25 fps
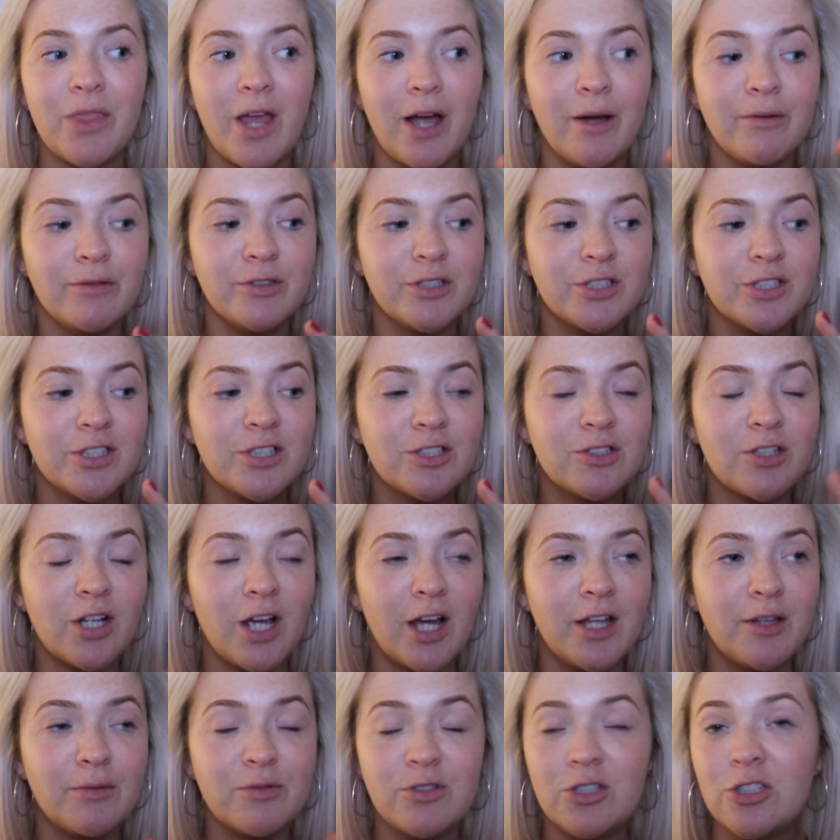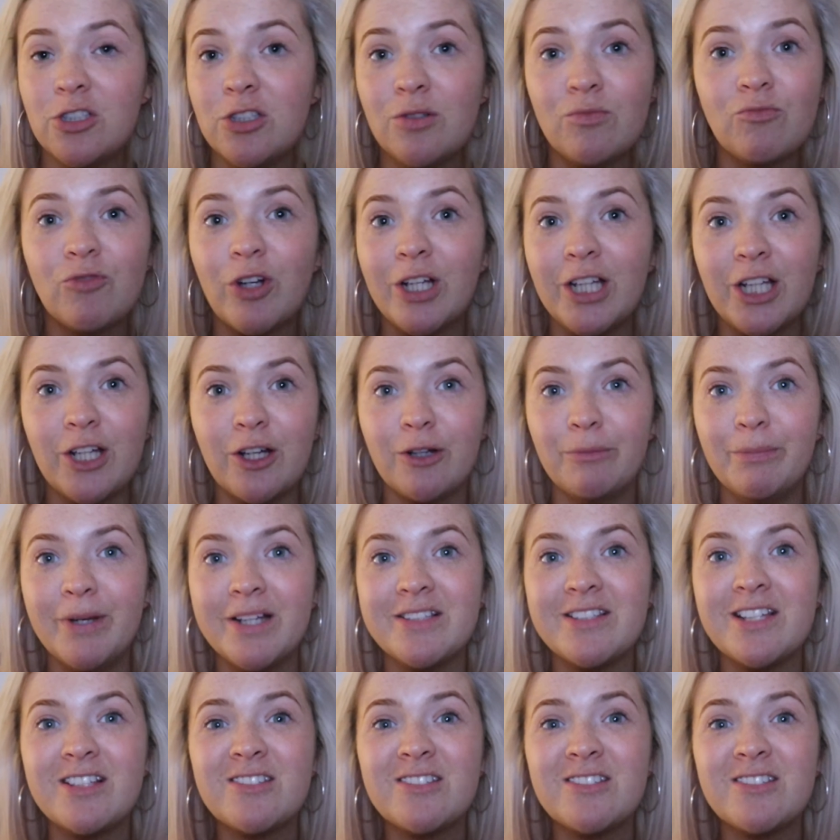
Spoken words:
it was just some really good bits.